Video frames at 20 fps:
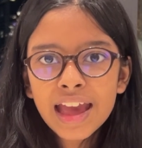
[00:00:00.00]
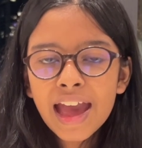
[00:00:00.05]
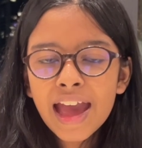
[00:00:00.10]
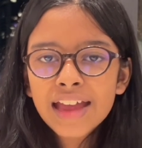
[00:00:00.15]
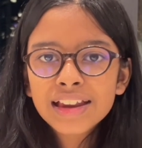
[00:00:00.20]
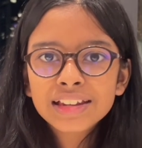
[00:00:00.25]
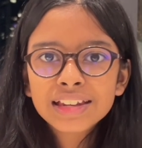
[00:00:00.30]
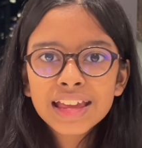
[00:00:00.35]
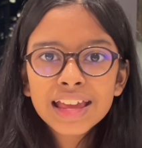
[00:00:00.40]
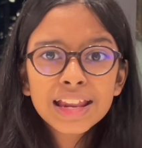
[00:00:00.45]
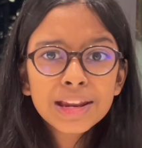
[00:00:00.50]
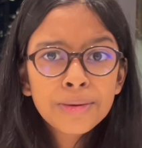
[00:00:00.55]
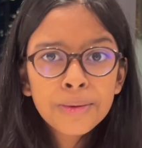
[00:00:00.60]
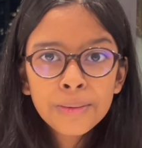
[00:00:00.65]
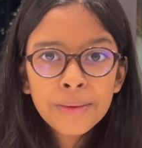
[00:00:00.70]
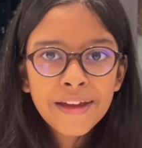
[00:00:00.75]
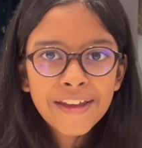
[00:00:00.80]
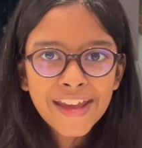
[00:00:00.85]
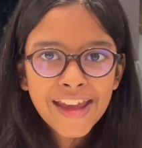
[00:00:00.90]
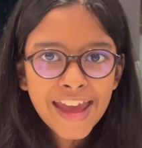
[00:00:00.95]
and in
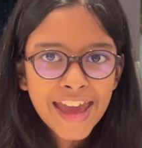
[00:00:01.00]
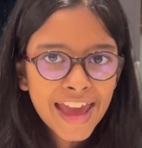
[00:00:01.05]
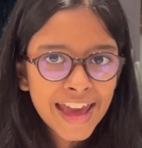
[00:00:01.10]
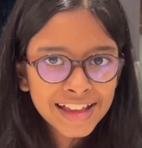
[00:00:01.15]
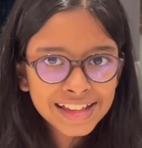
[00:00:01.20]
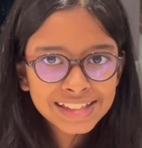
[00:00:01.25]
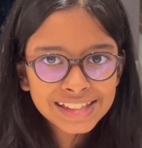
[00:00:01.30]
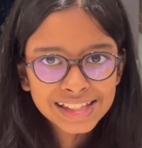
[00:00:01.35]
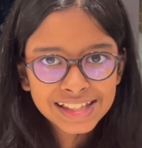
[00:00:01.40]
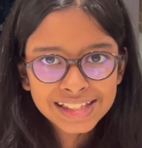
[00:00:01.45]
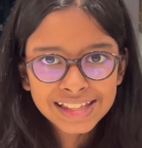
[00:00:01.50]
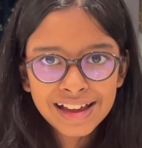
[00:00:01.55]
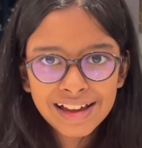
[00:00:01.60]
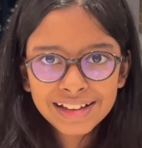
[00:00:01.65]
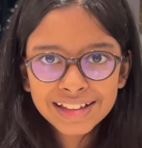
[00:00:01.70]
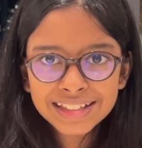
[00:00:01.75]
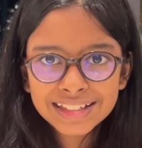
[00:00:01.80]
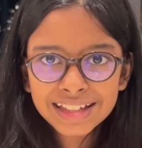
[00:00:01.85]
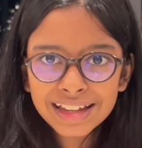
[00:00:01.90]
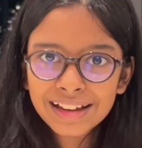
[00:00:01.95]
a way
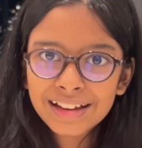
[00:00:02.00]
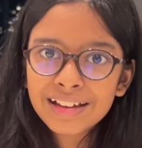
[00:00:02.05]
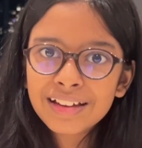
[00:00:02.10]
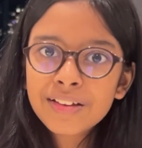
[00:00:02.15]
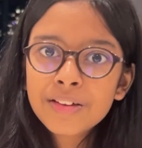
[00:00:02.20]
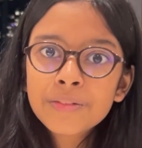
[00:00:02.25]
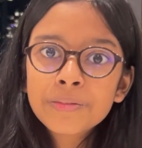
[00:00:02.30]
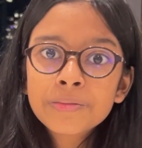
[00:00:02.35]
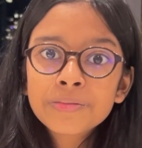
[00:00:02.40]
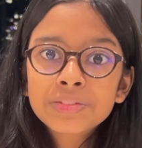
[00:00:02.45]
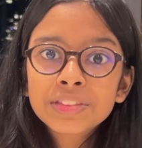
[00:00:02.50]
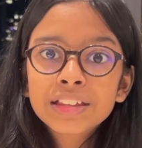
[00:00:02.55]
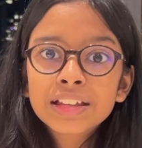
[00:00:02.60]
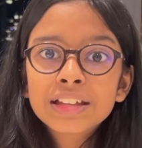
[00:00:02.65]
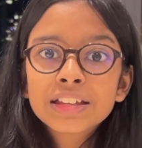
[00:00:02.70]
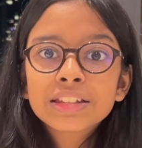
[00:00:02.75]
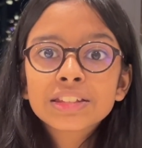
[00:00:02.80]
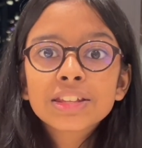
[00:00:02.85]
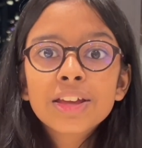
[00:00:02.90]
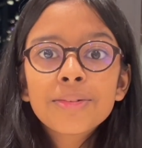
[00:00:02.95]
exercising.
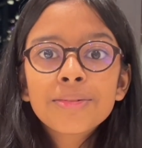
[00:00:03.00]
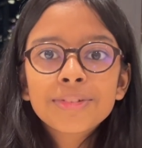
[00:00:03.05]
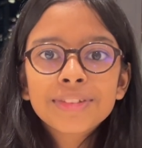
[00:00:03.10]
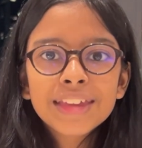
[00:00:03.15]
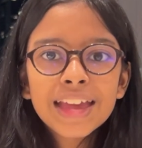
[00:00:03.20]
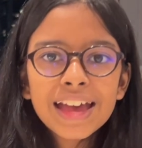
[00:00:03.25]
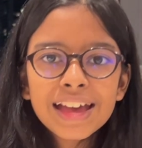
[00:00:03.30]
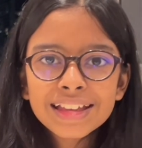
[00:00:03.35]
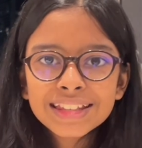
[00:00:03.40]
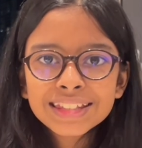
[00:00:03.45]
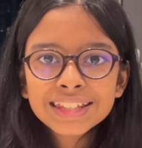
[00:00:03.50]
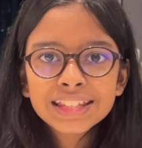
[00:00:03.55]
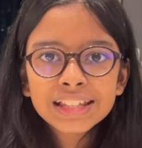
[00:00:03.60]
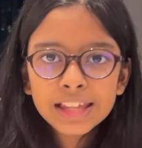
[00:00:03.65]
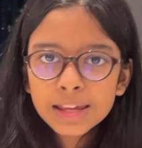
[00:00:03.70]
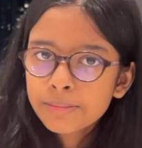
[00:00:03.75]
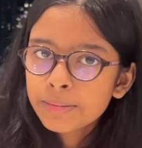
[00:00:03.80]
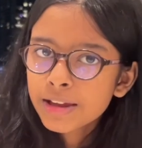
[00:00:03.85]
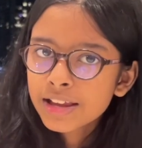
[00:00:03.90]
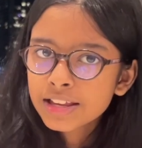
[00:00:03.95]
So yes,
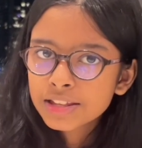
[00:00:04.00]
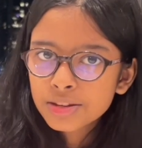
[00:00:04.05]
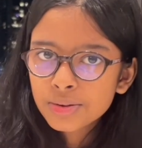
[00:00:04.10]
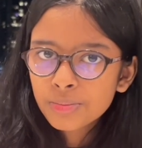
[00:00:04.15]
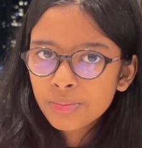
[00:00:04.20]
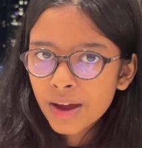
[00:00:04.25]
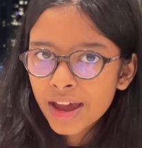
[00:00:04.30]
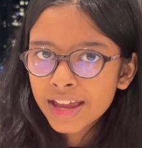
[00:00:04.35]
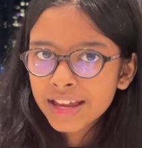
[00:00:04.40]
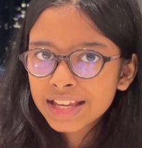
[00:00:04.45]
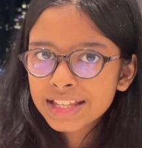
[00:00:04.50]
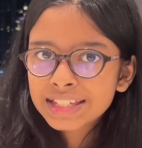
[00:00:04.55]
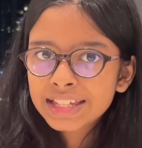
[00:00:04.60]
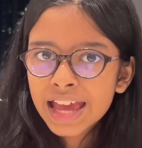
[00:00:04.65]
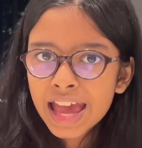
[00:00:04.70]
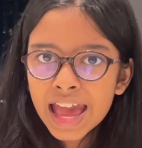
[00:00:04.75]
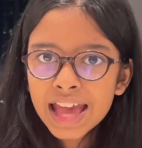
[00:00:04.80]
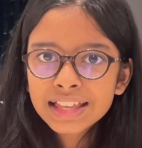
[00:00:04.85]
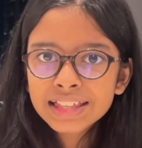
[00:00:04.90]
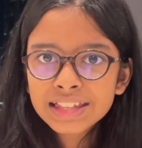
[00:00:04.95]
sleeping is a way
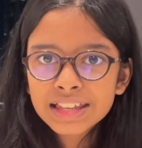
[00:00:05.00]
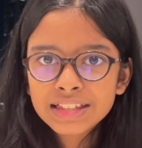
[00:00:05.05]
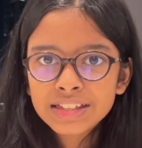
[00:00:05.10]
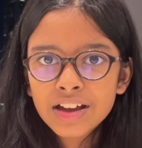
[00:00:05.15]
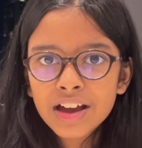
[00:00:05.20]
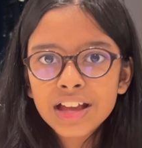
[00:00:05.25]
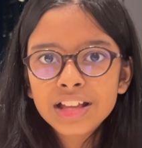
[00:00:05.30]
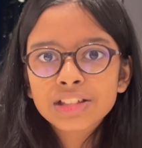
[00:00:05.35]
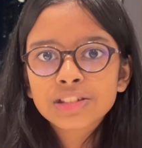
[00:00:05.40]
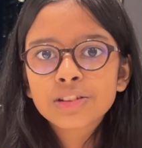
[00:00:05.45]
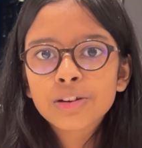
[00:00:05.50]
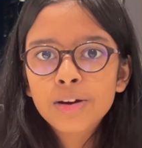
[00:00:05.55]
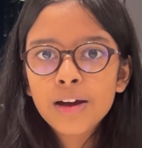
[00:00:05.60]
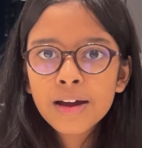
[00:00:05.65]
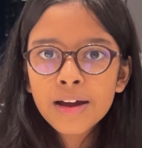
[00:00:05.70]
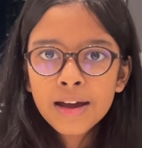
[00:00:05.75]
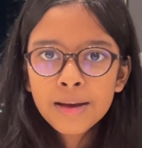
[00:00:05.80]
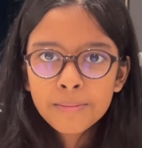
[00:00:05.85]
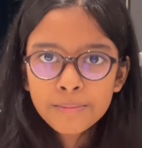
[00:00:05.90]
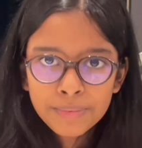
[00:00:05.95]
to exercise
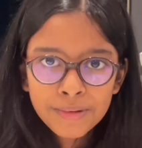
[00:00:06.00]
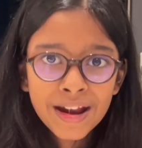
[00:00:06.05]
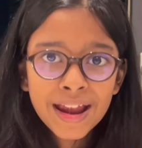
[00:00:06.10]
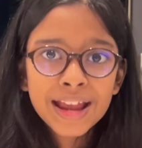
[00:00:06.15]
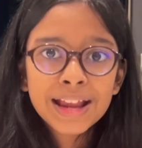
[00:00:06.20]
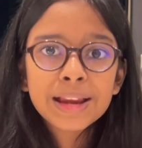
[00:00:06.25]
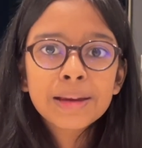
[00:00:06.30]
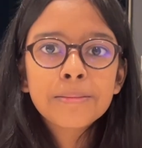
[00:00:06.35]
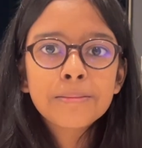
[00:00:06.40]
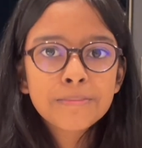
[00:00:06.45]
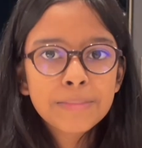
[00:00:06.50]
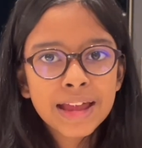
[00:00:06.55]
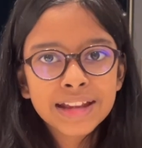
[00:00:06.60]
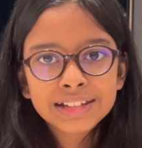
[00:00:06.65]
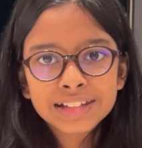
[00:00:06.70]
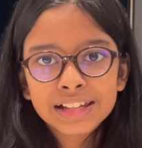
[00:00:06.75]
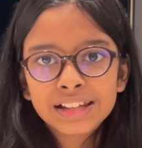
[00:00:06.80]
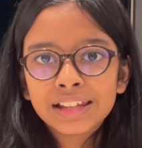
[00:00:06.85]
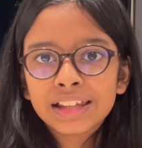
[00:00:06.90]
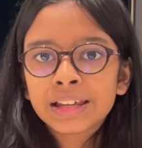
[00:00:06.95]
your brain
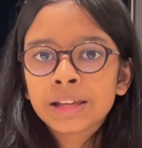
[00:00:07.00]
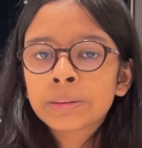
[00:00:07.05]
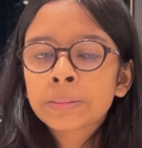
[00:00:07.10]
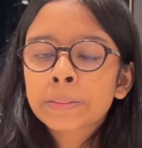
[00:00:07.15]
mentally.